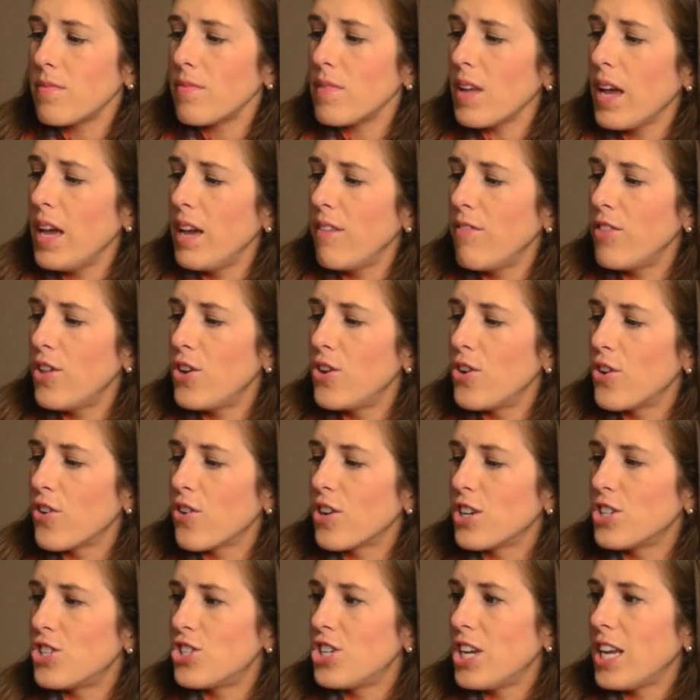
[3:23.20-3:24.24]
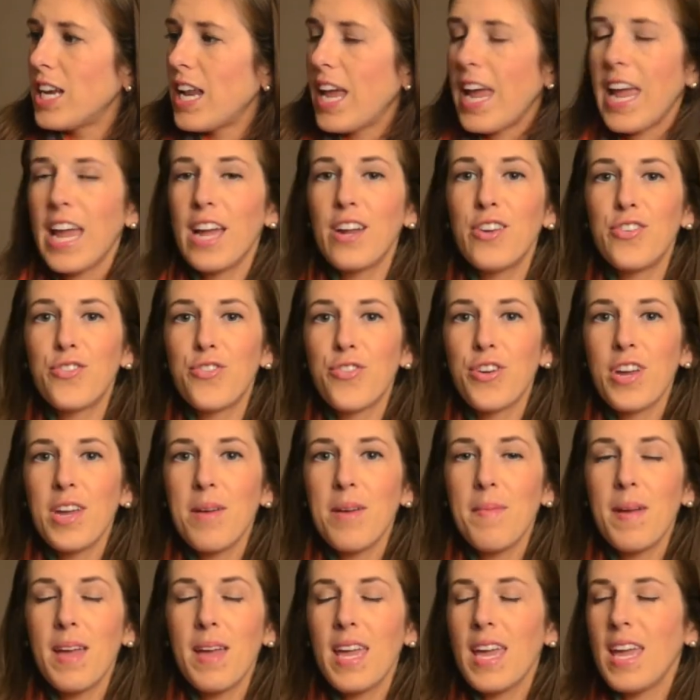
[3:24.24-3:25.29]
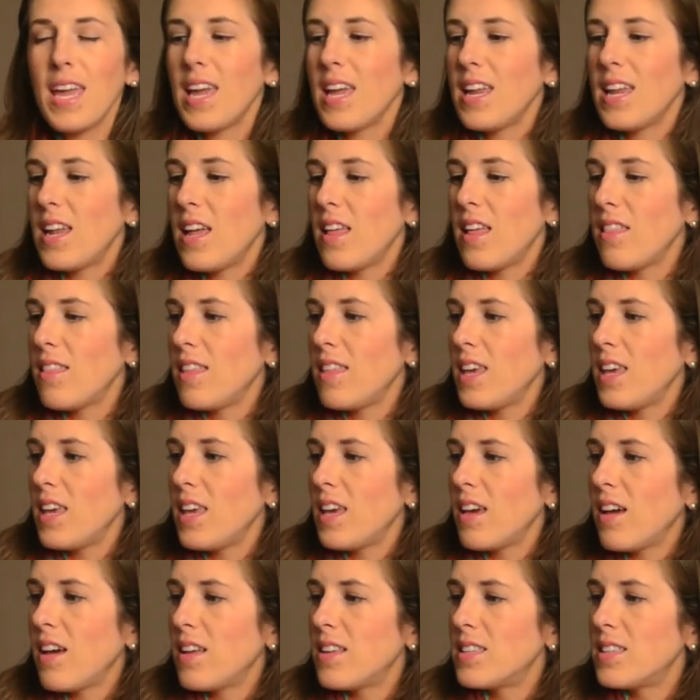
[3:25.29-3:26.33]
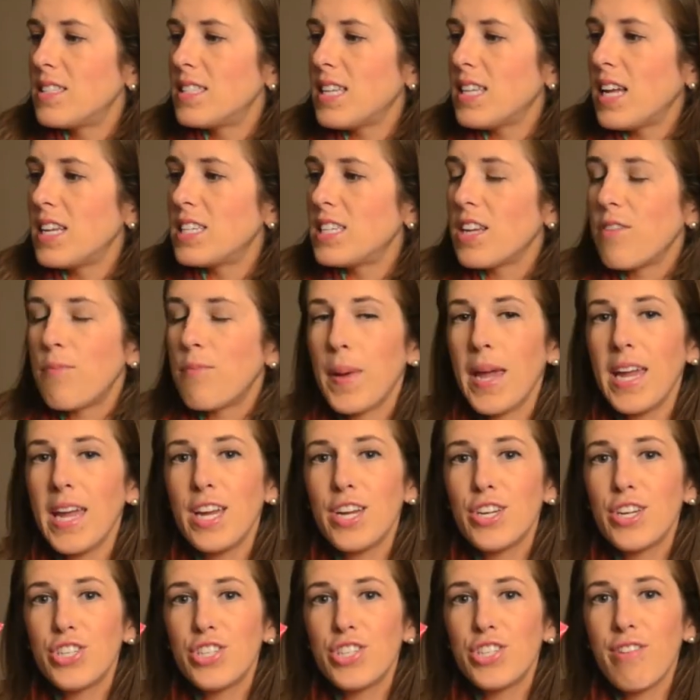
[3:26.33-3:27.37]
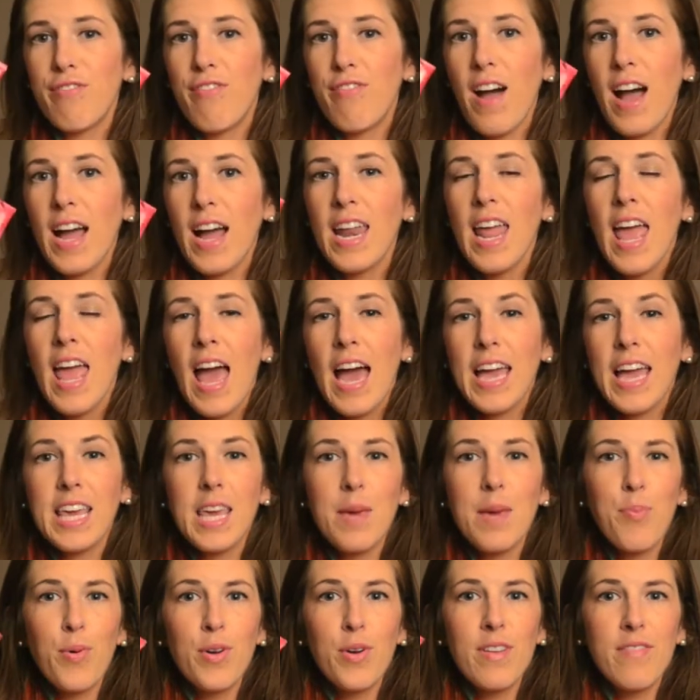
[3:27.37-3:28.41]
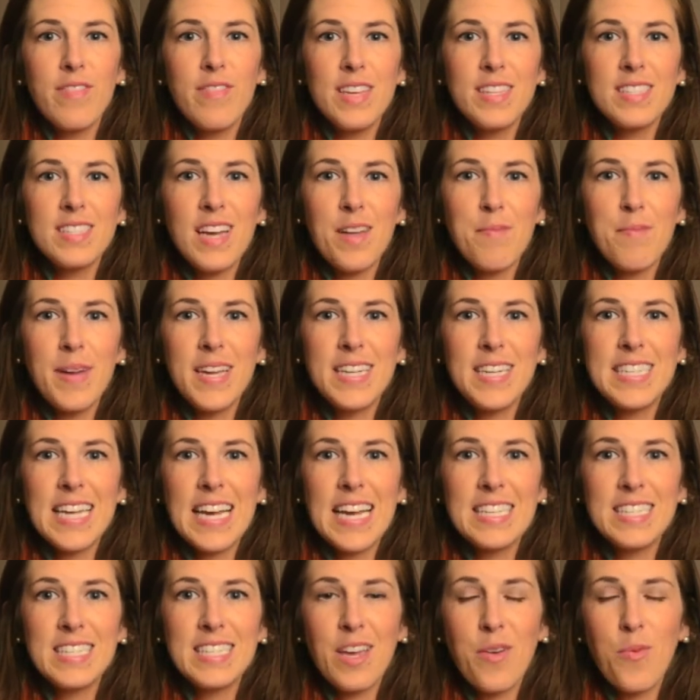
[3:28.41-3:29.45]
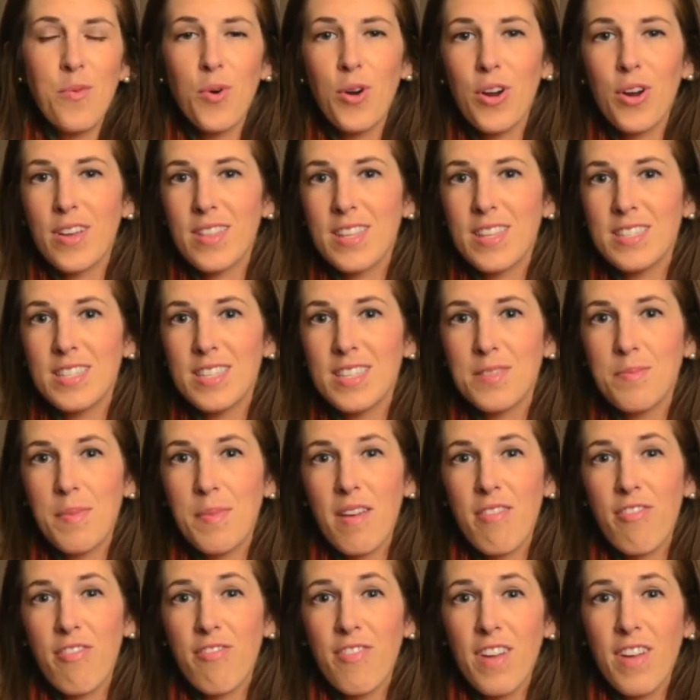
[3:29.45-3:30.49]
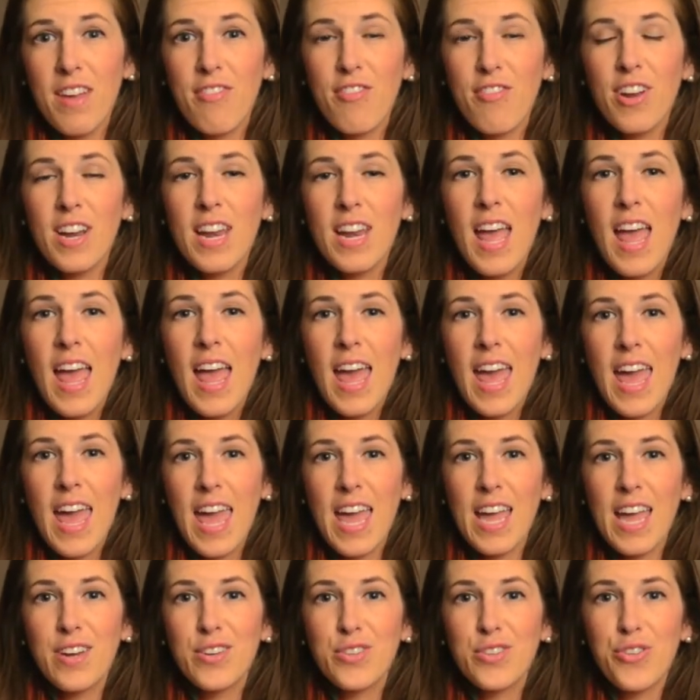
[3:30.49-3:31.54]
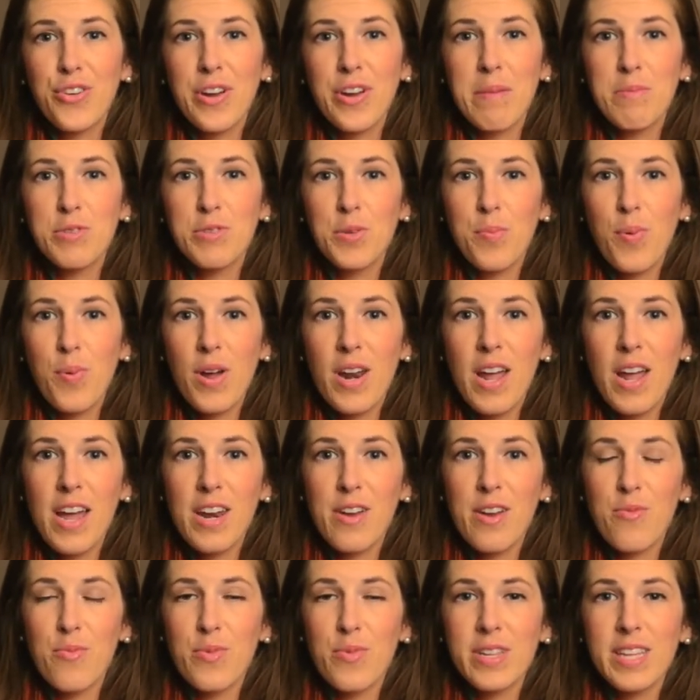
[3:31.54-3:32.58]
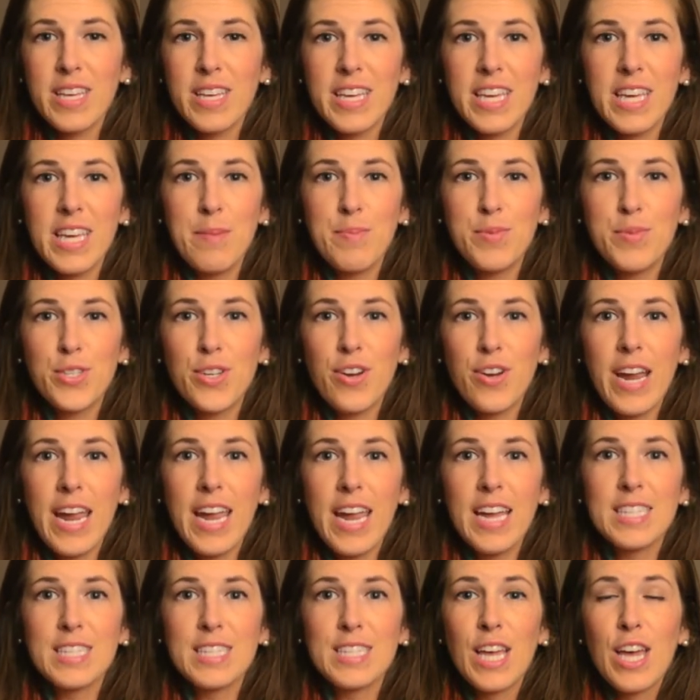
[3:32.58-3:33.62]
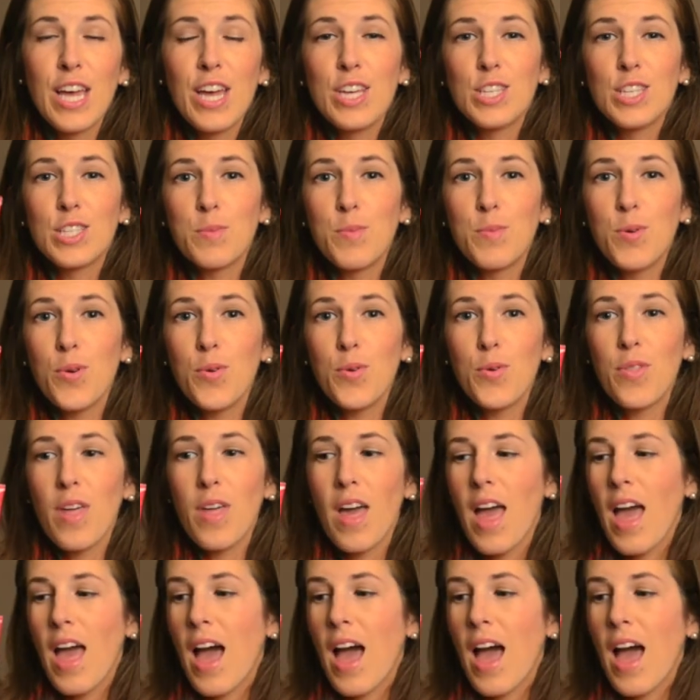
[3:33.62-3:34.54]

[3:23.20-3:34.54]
I have the Nourishing Hand Cream in the scent Pink Chiffon. I keep one of these on my desk at work. This is my favorite hand cream to put on. It really keeps your hands smooth.